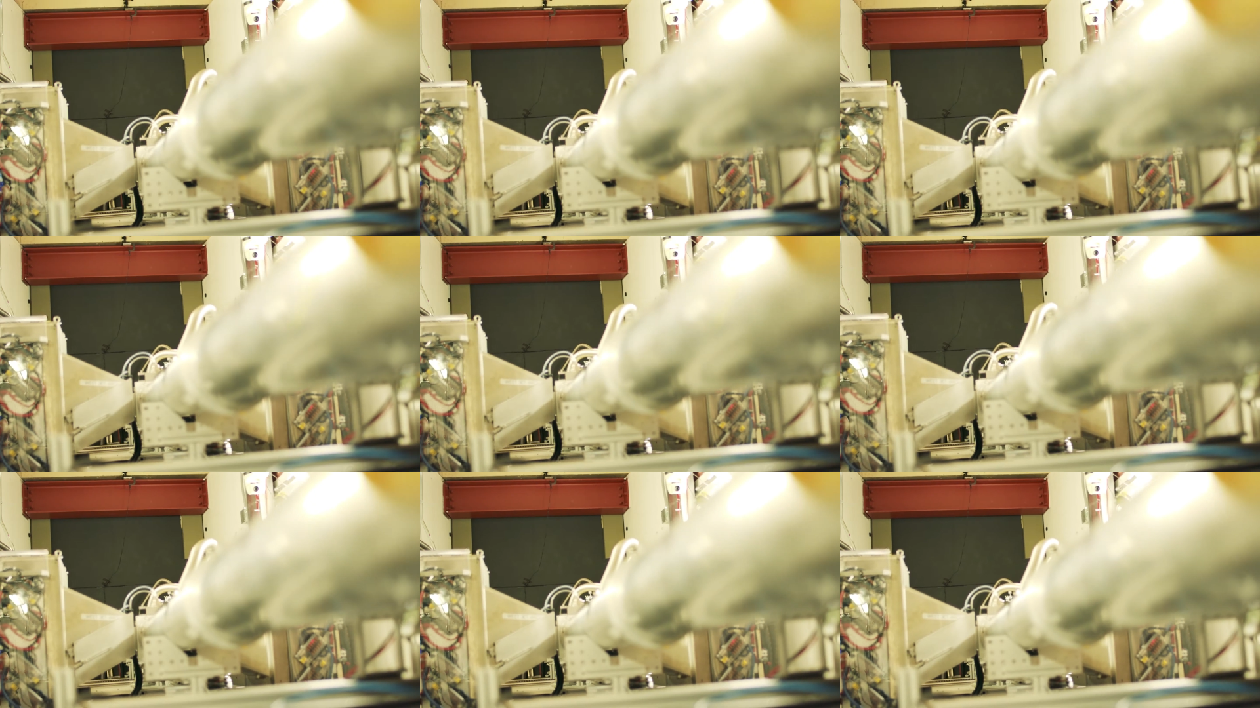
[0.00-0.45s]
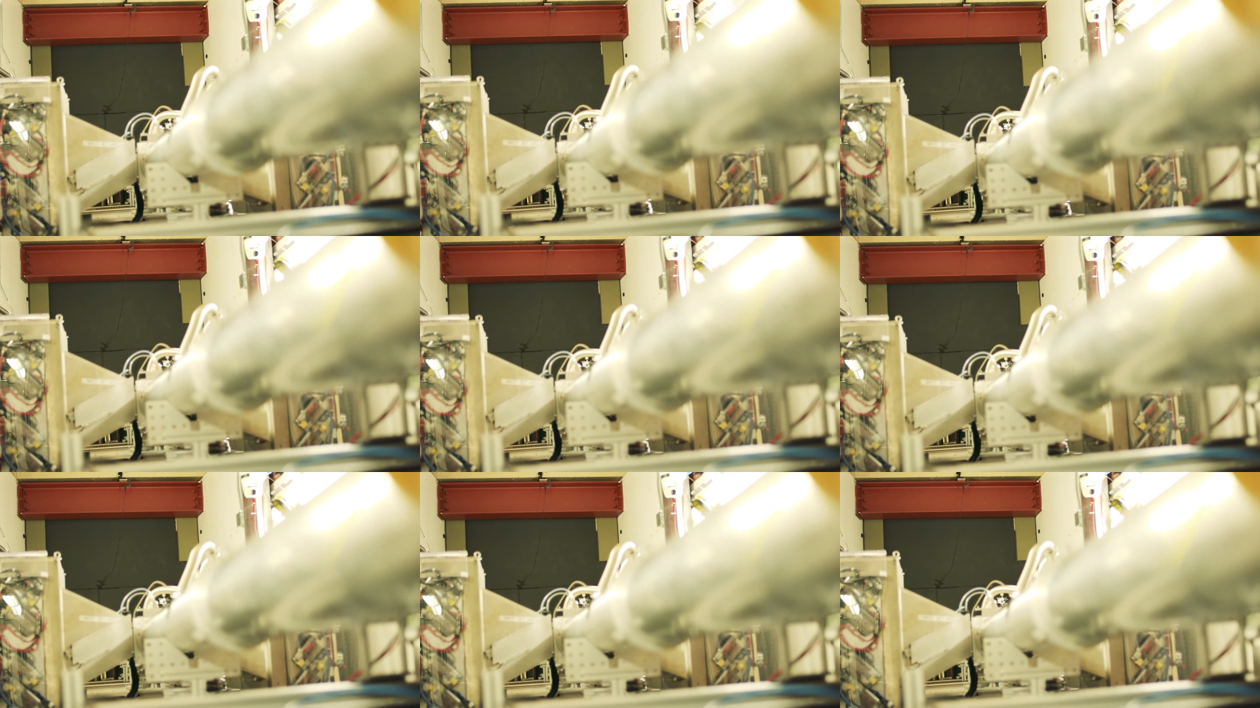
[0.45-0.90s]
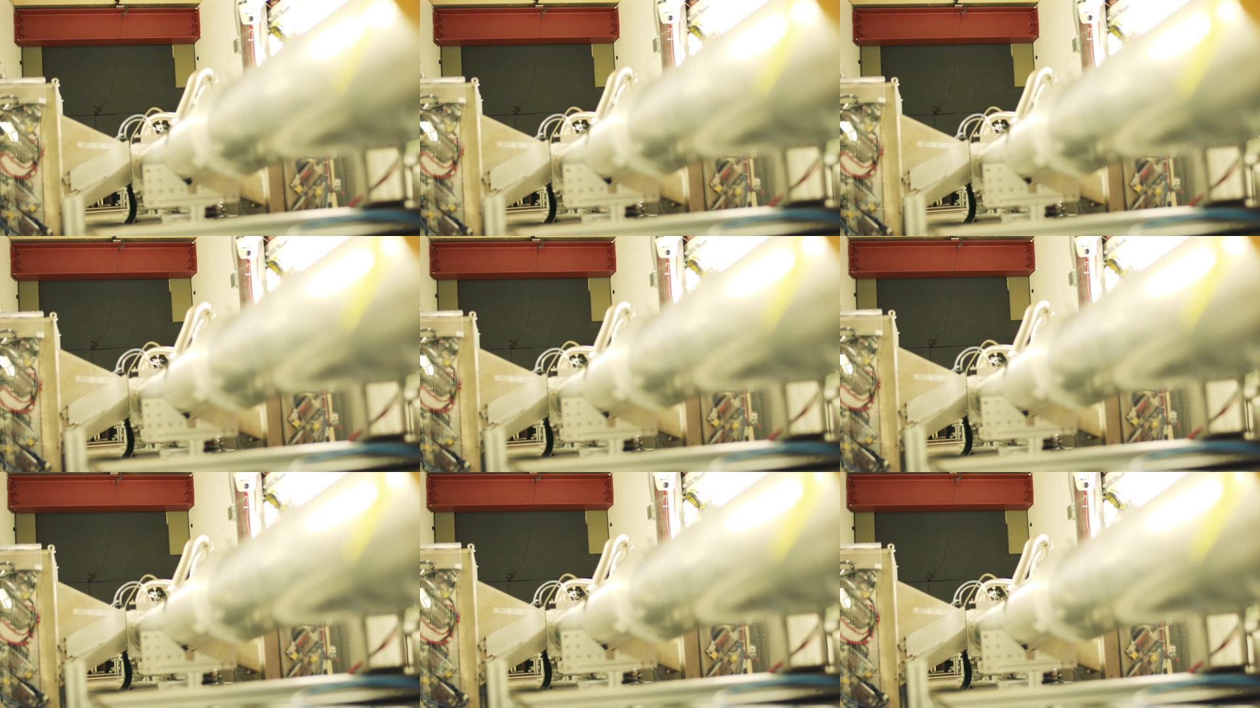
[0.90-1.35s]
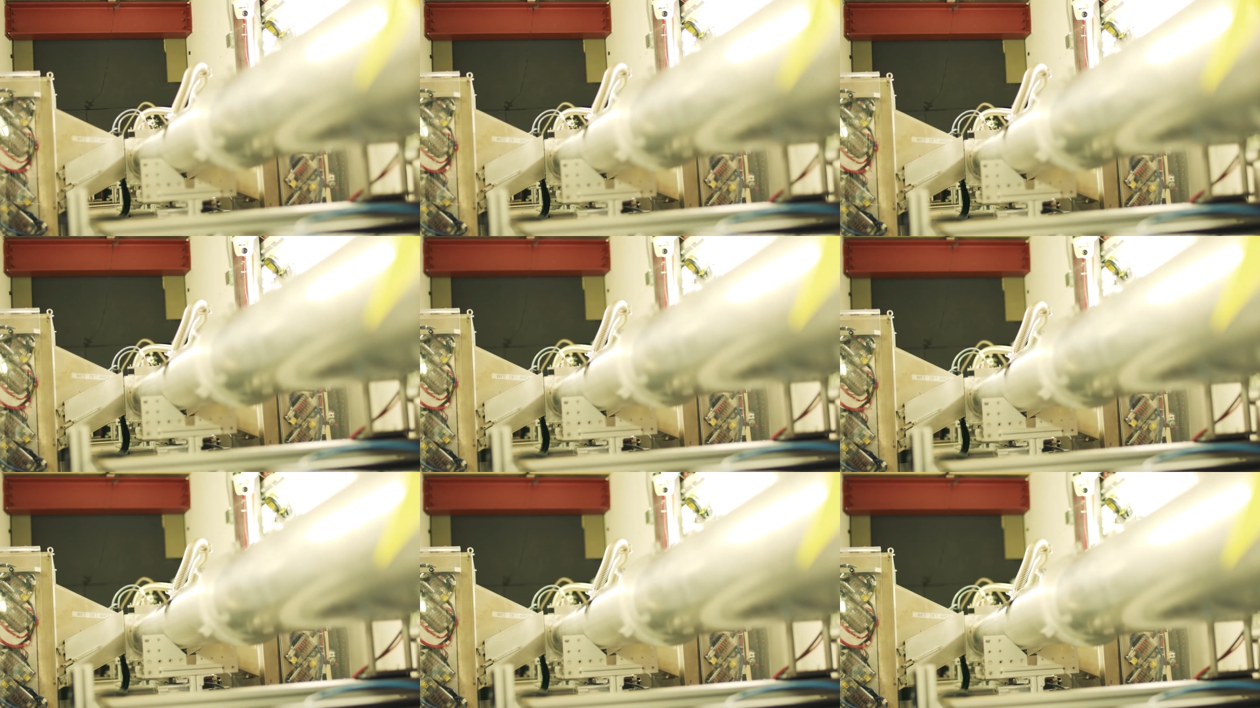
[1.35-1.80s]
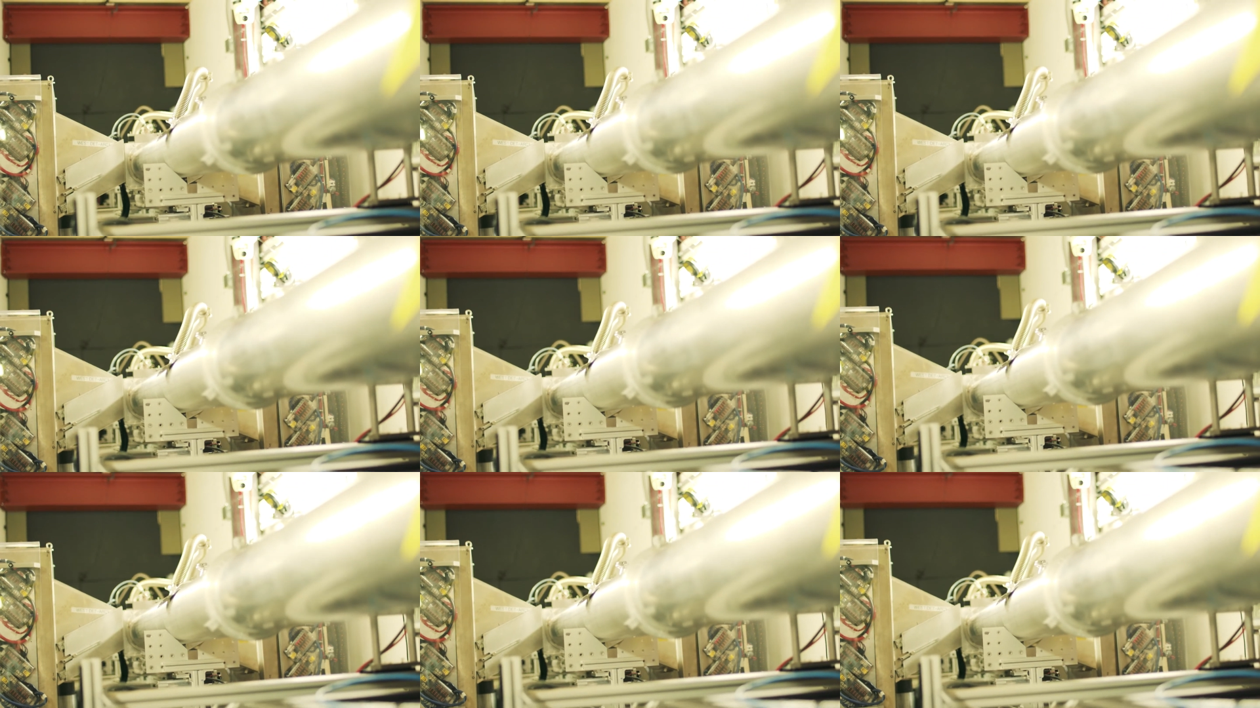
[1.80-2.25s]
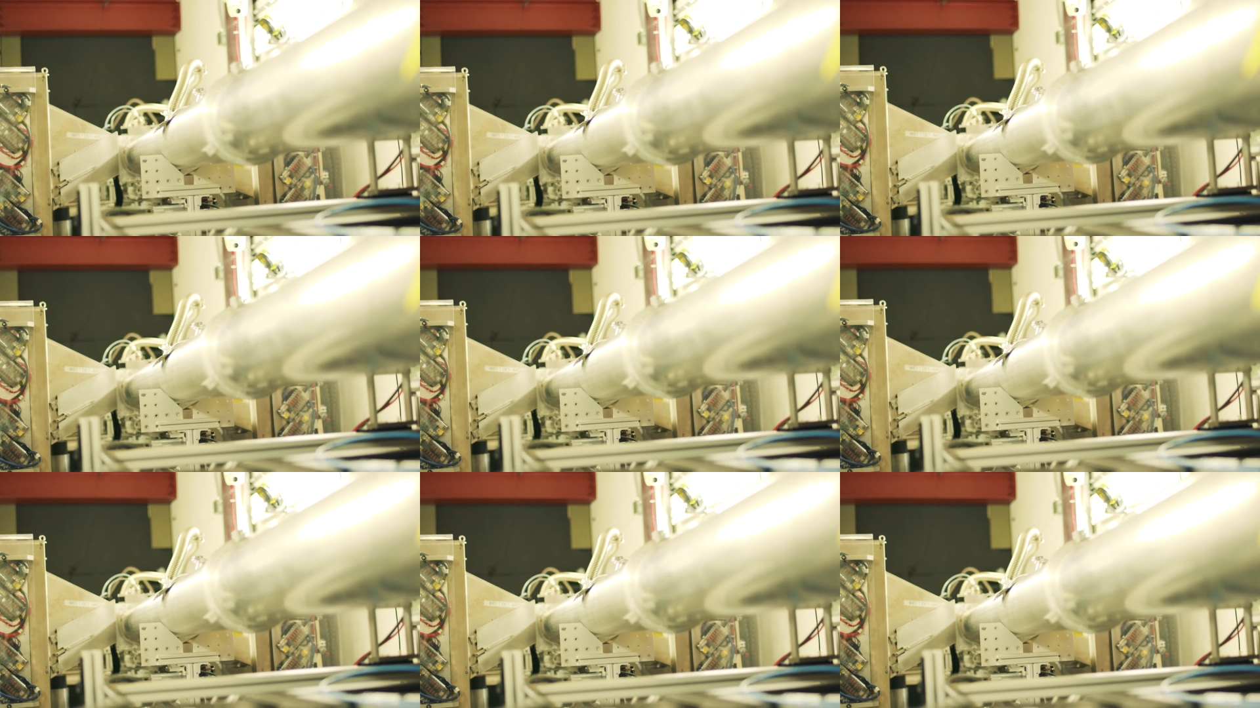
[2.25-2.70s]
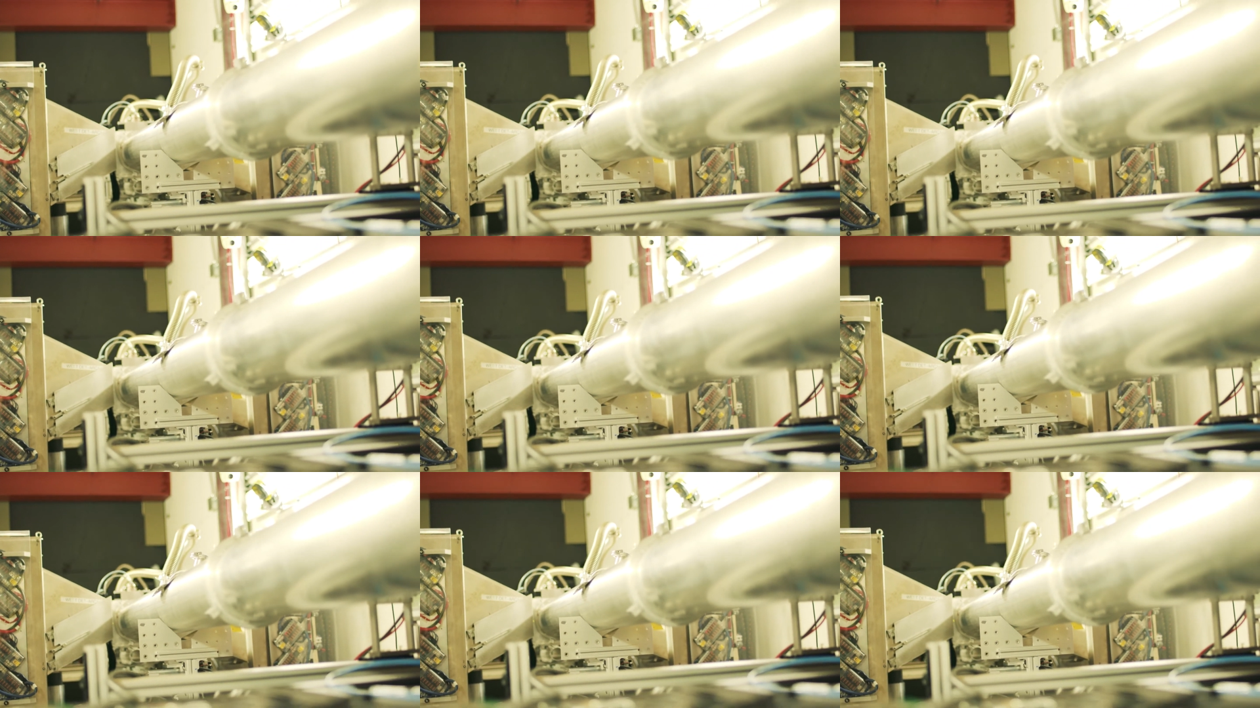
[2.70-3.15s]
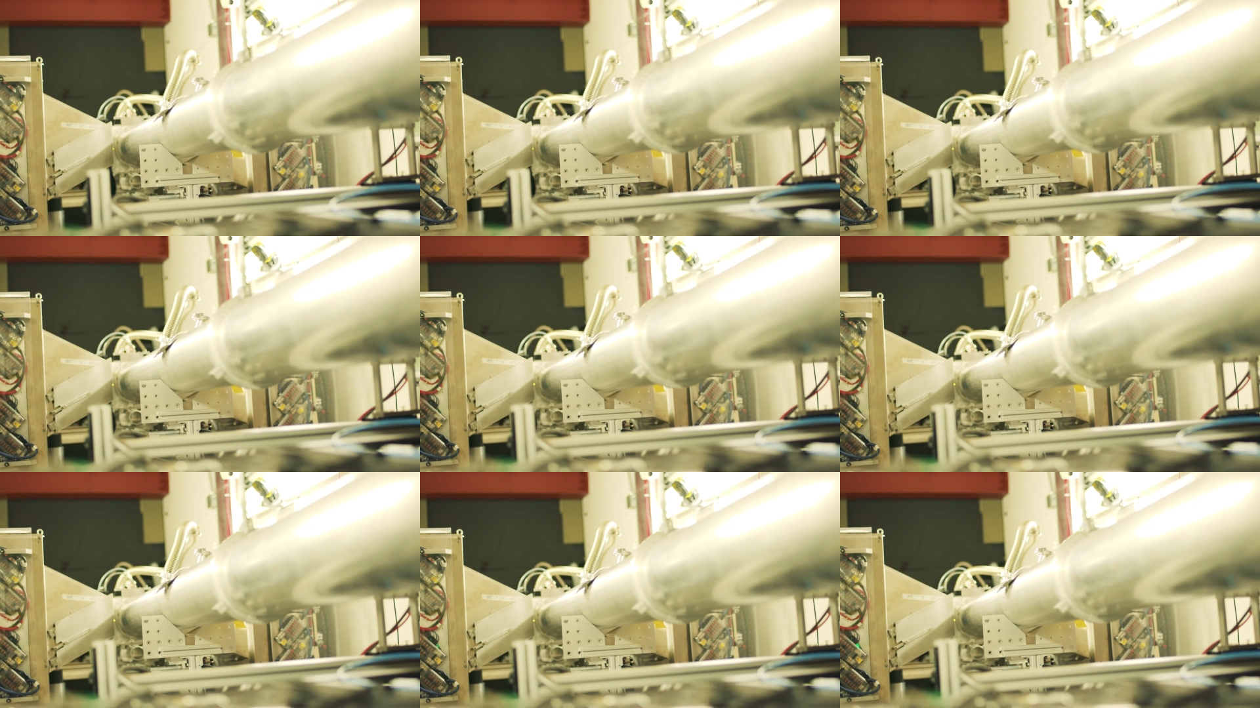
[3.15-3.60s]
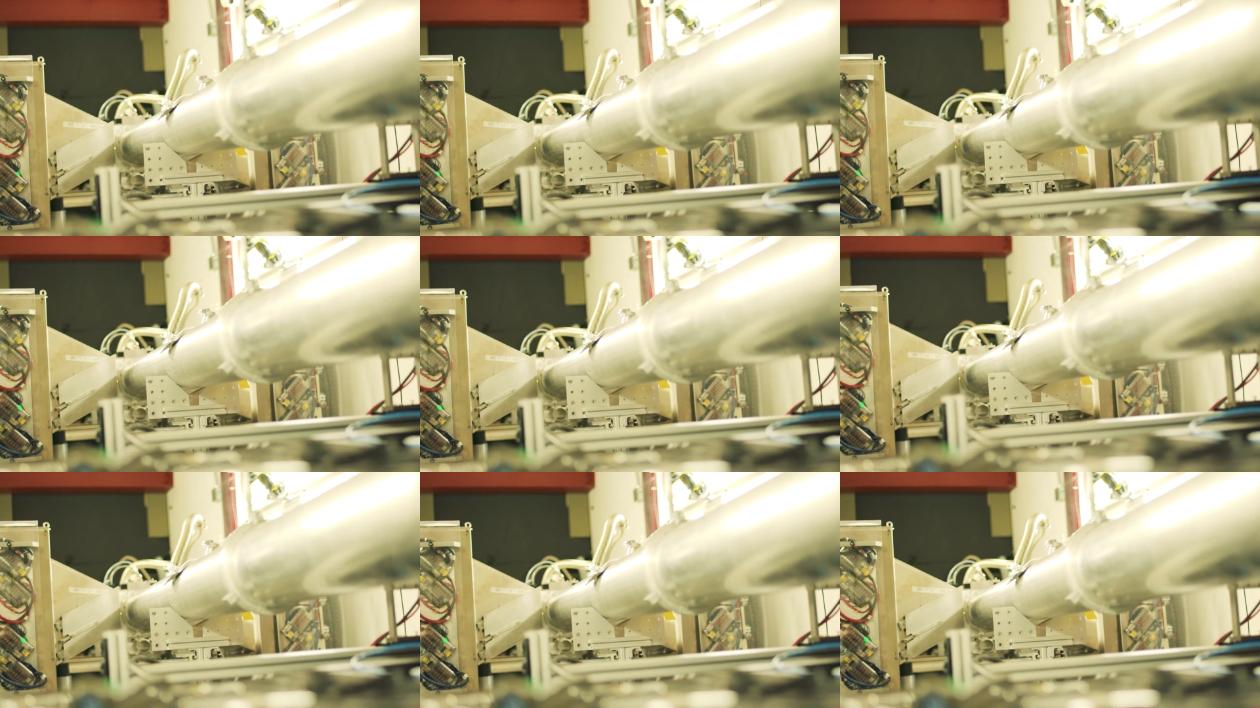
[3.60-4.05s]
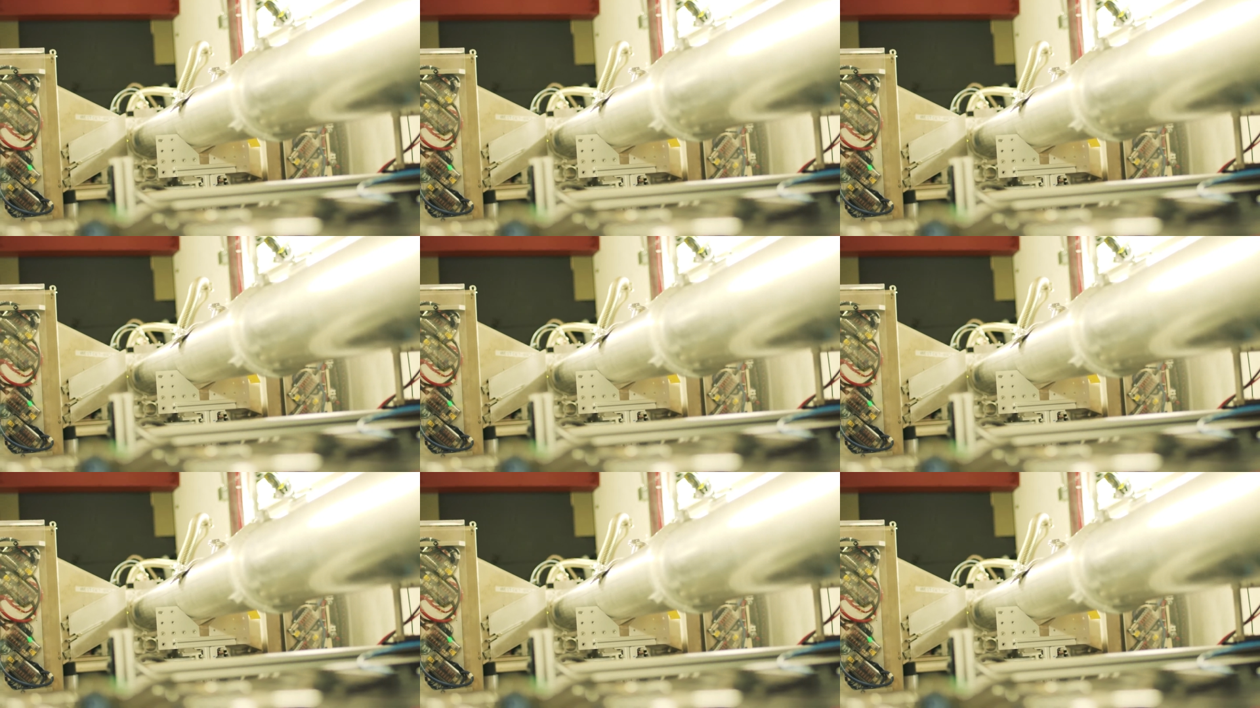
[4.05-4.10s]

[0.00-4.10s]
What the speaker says: [unreadable: no face in view]